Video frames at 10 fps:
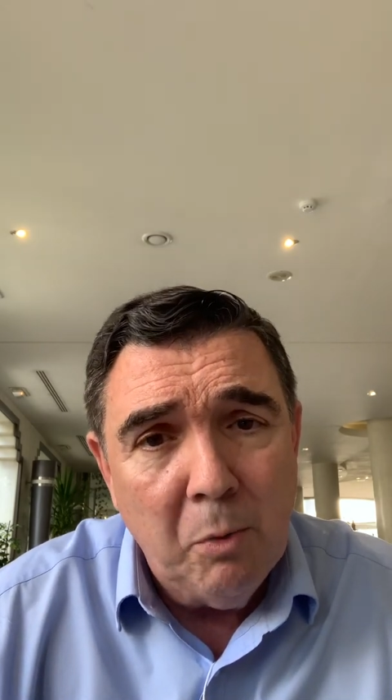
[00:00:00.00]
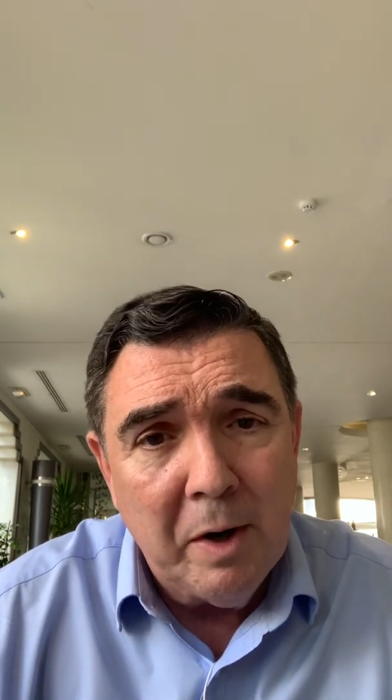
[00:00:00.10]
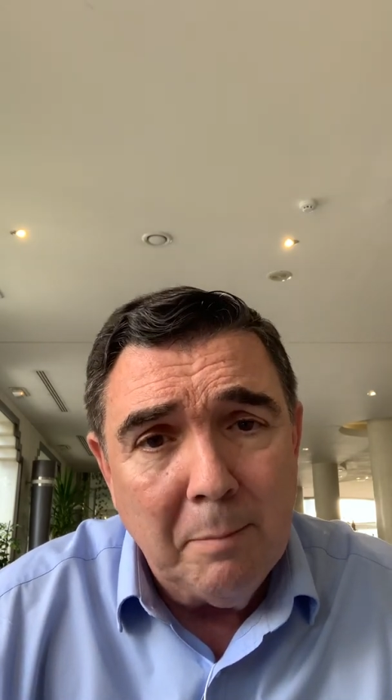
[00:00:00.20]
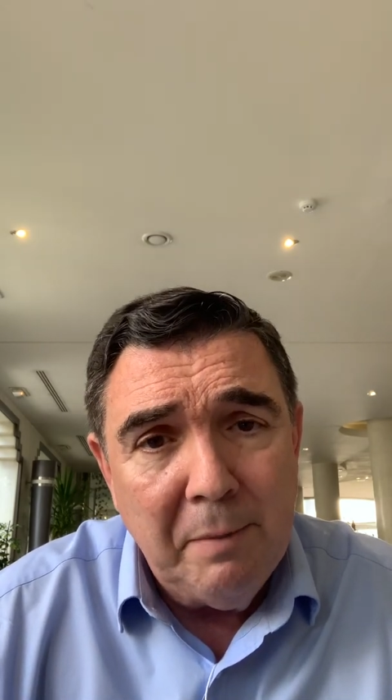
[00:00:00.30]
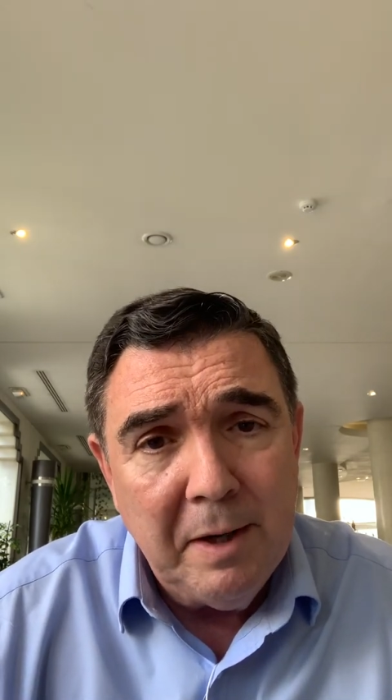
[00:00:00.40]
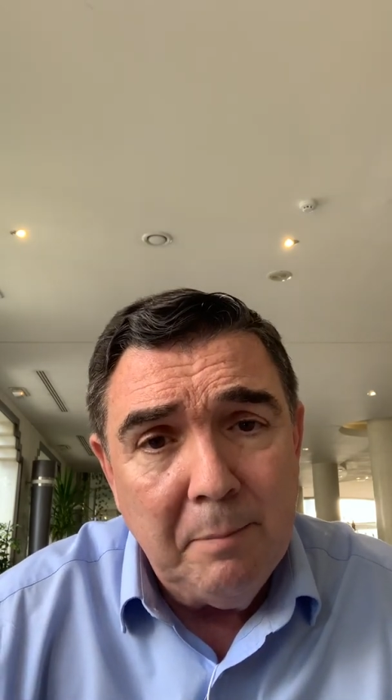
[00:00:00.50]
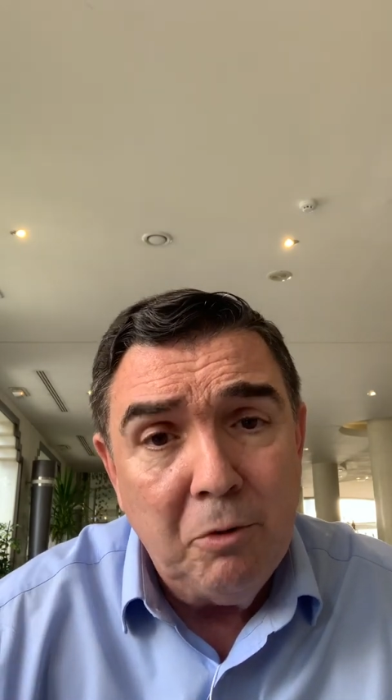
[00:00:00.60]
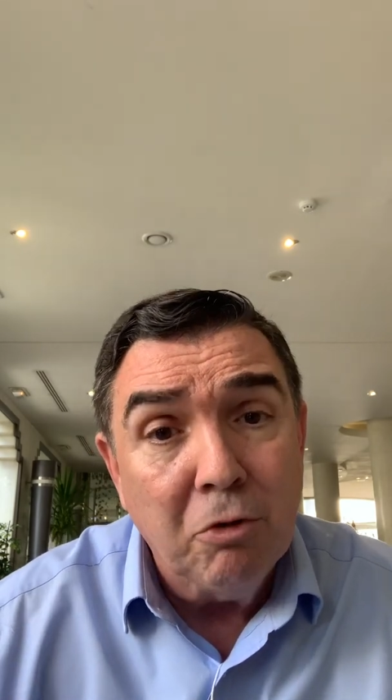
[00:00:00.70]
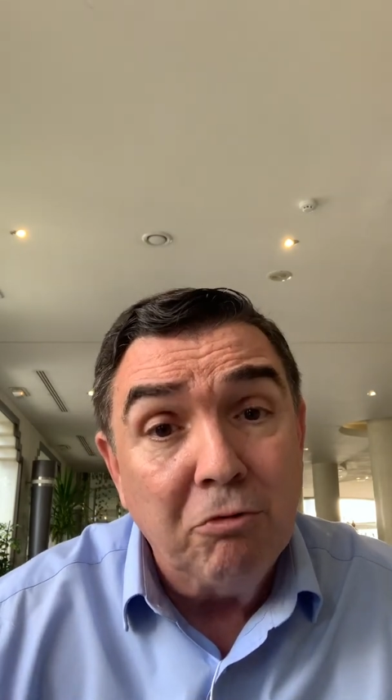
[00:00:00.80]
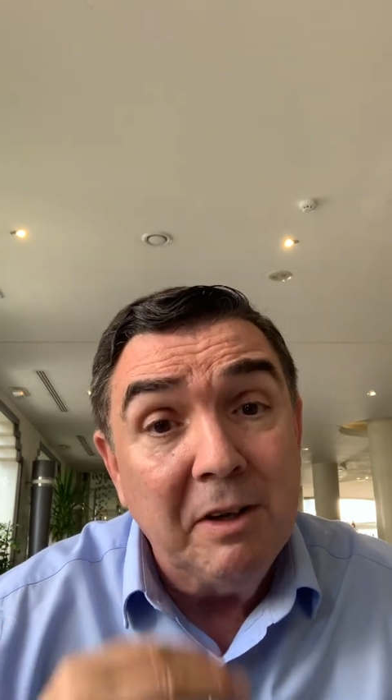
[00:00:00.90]
want to be,
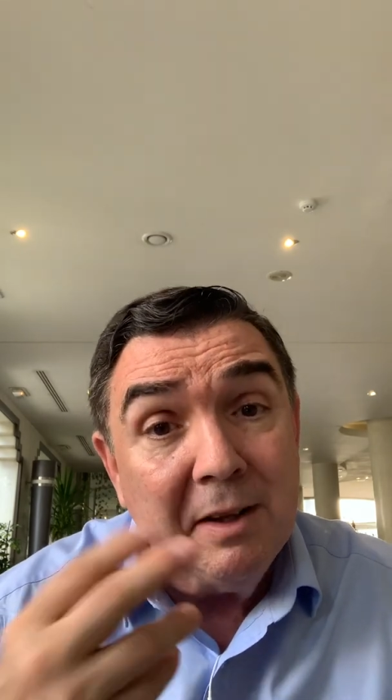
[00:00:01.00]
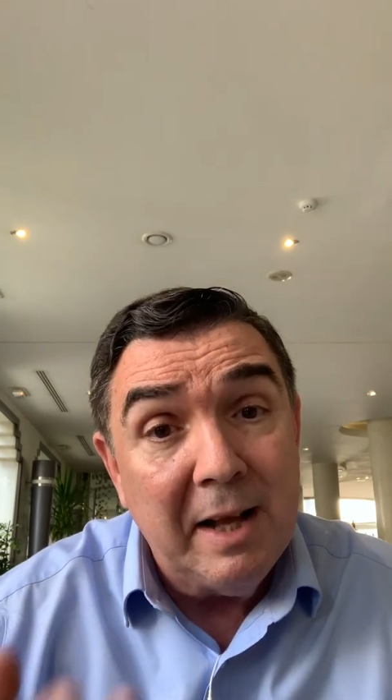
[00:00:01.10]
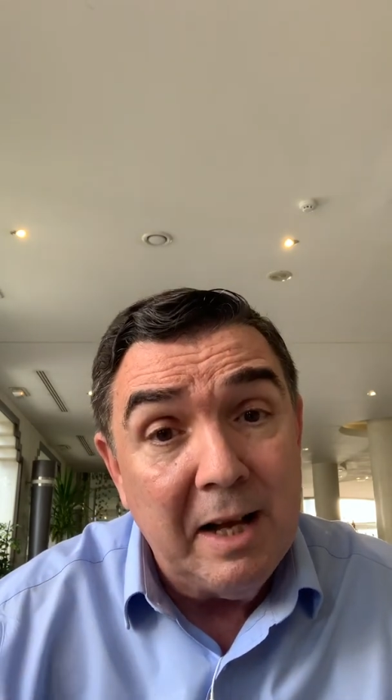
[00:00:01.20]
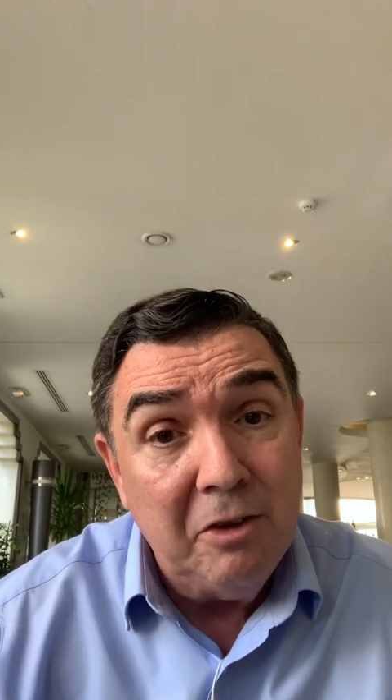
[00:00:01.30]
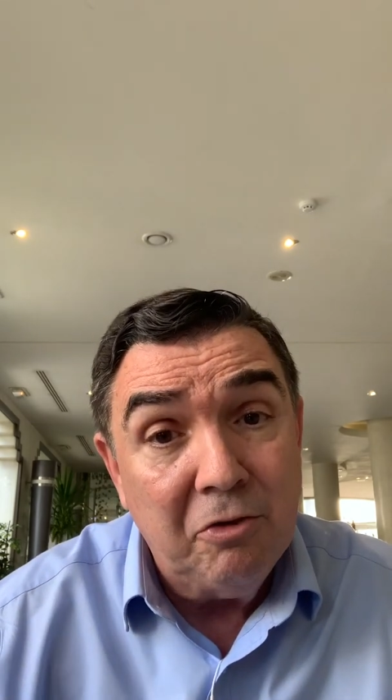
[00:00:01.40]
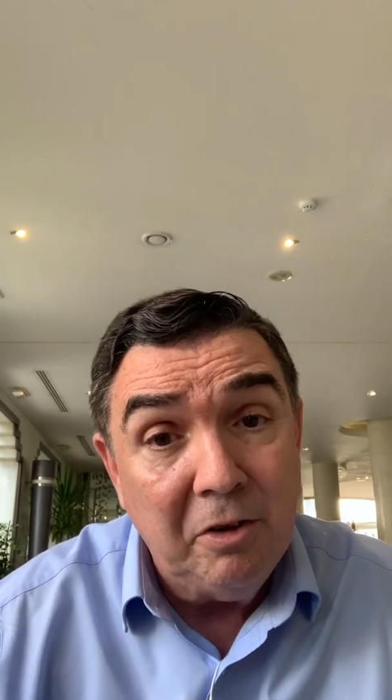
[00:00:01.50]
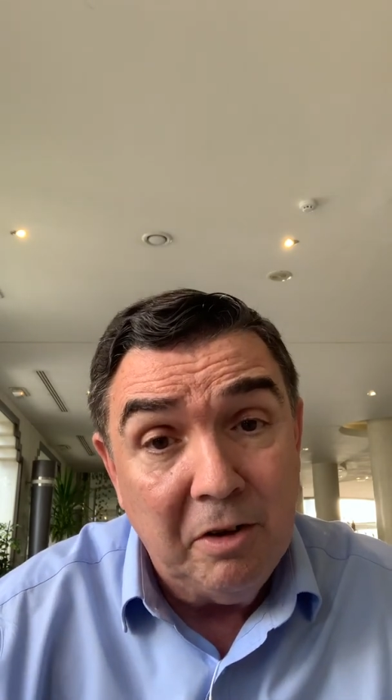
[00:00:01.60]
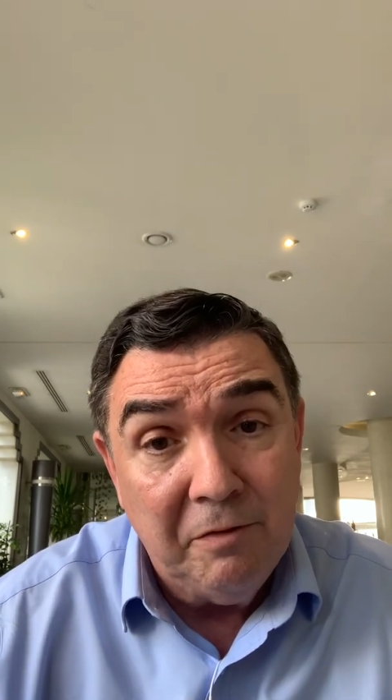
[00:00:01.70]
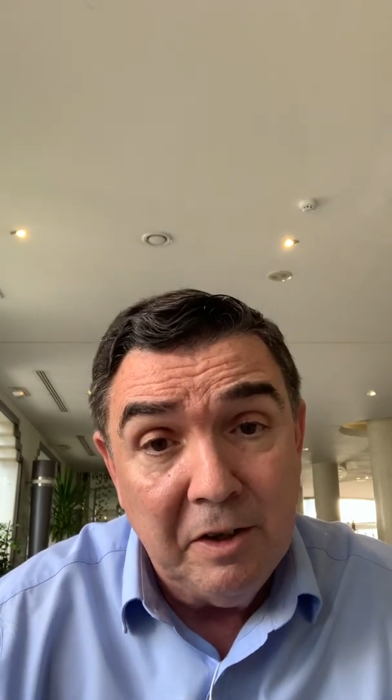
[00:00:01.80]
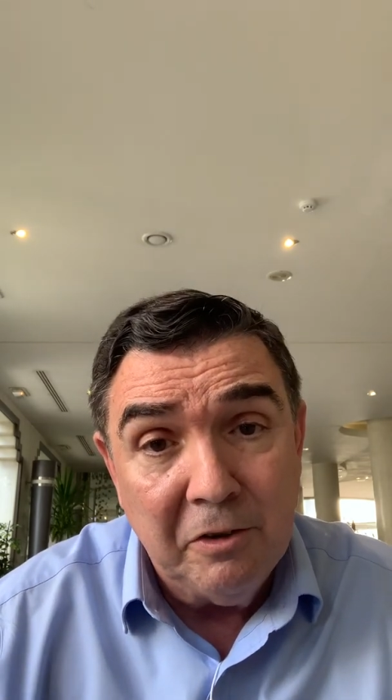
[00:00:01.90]
to realize your
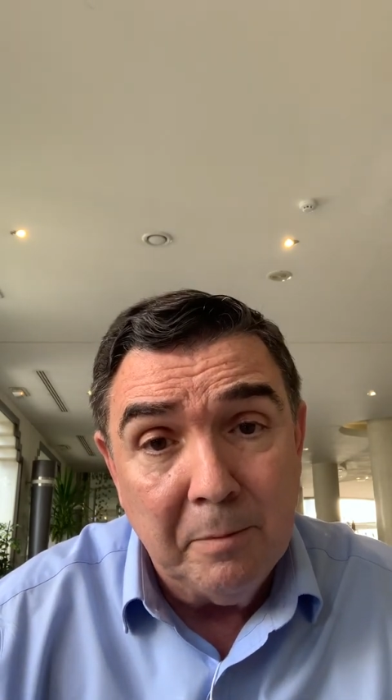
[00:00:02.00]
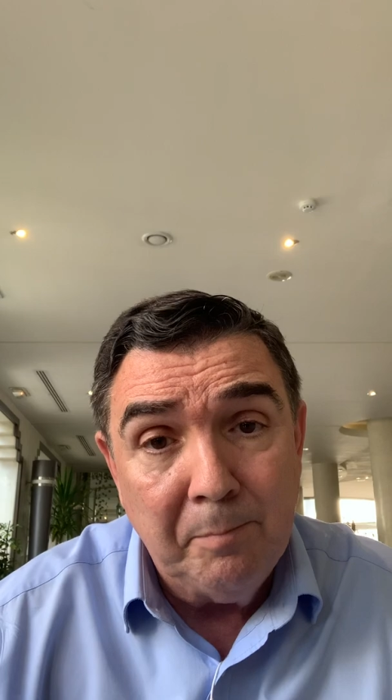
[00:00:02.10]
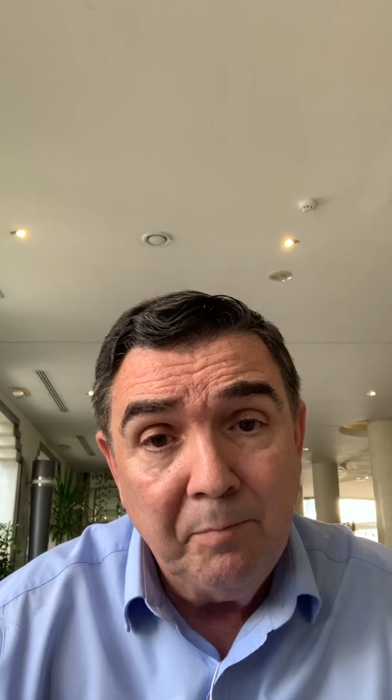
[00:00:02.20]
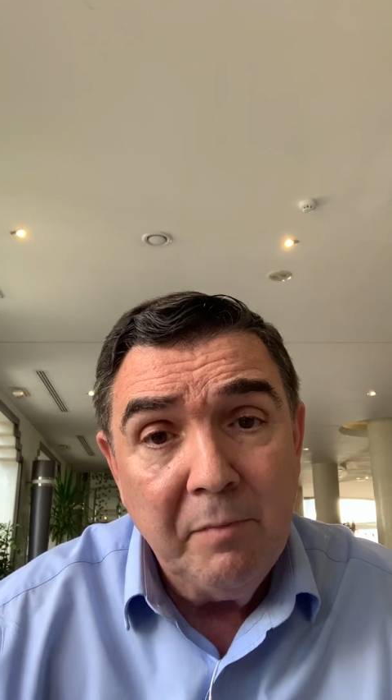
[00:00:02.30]
vision,